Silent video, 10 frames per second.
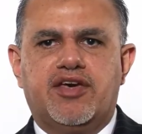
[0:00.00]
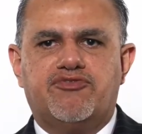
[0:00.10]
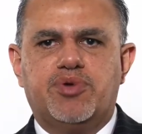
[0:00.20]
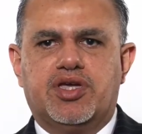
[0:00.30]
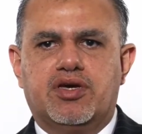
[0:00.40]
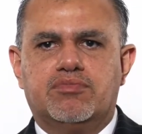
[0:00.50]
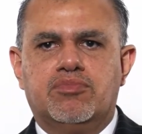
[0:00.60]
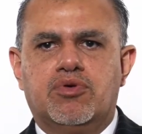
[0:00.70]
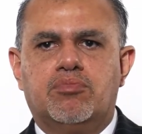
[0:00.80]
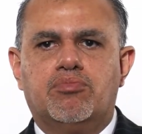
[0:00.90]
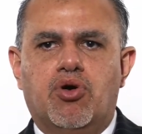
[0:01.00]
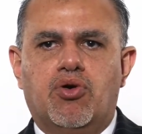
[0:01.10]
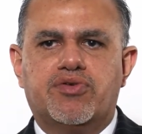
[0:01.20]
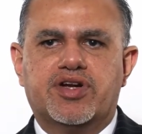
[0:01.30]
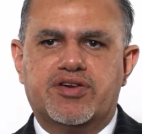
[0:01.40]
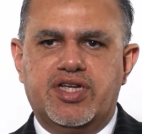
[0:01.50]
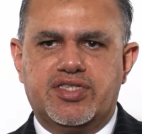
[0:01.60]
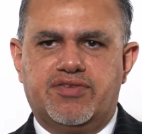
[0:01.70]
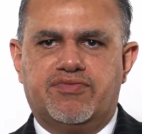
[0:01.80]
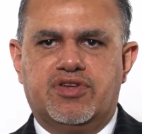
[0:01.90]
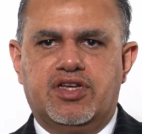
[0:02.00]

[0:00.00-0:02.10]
have become more aggressive